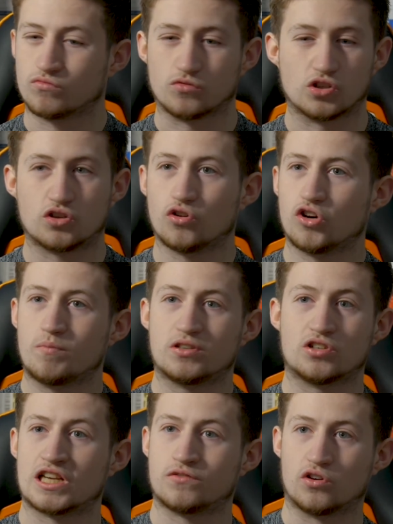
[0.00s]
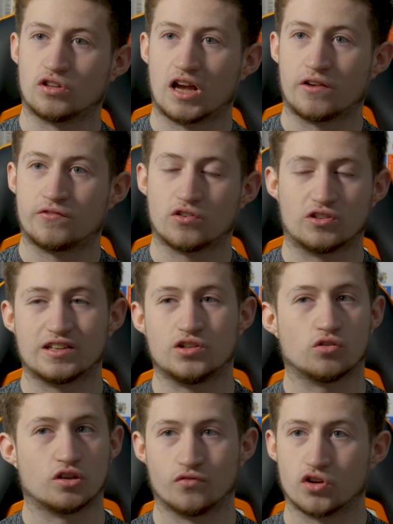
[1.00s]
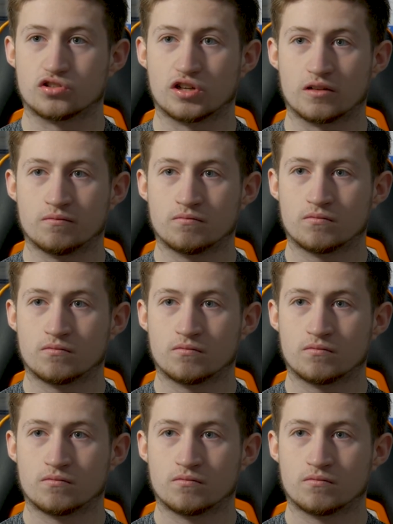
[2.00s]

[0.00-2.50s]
you can only be successful in life unless you go to university,